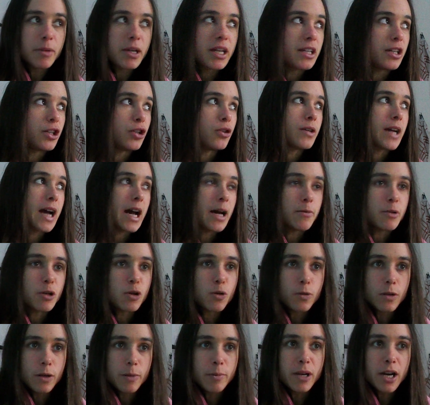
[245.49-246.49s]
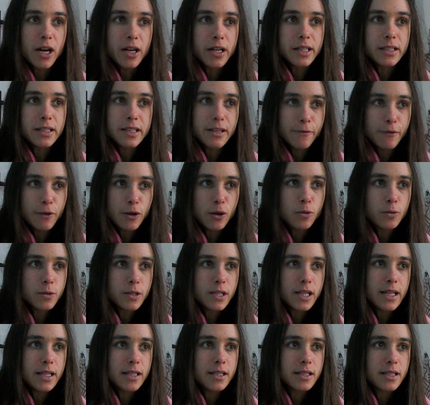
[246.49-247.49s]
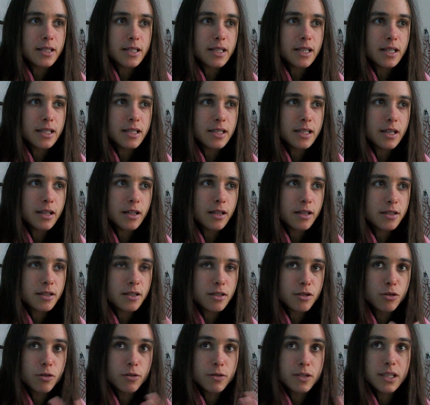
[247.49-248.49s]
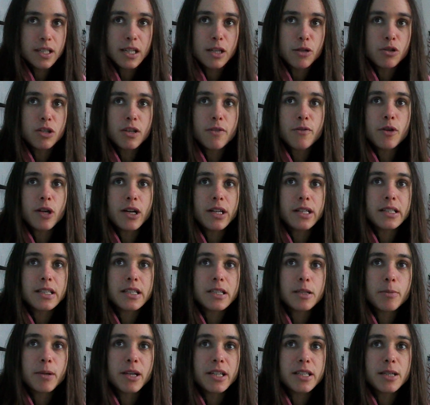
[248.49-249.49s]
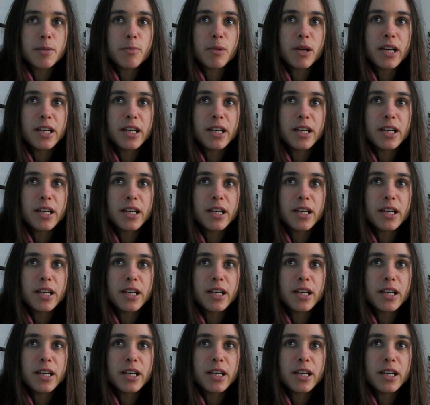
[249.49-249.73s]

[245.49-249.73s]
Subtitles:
but in the UK we call them learning difficulties just to sort of distinguish it from learning disability.